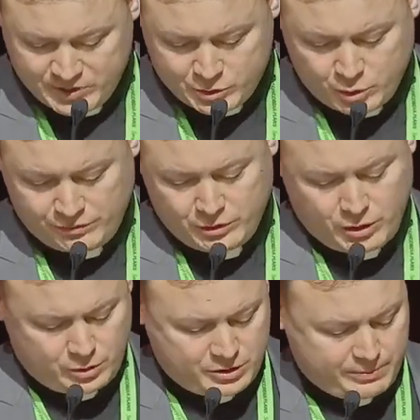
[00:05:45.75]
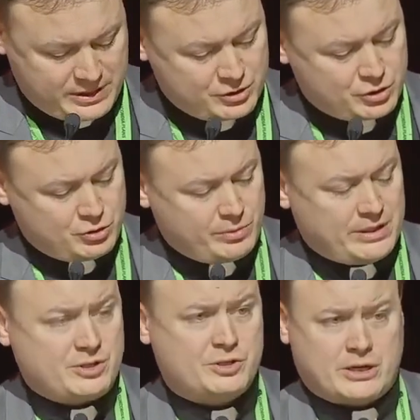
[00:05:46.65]
So if you go to page
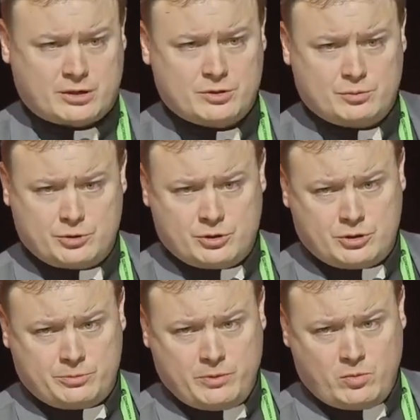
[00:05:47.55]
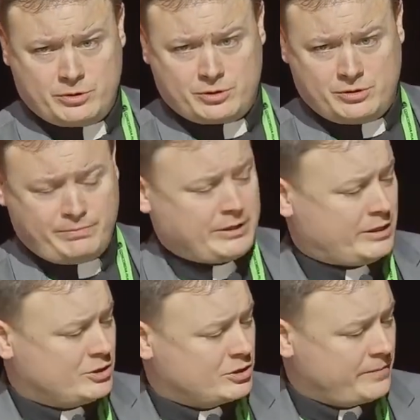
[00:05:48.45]
286, which should just be one turn of
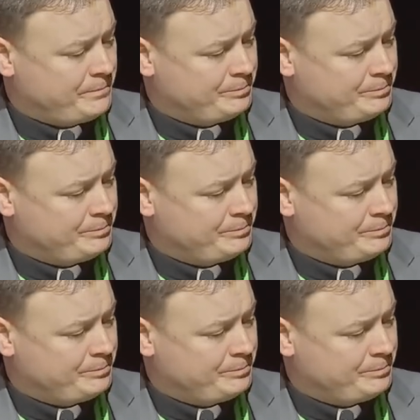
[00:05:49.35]
page,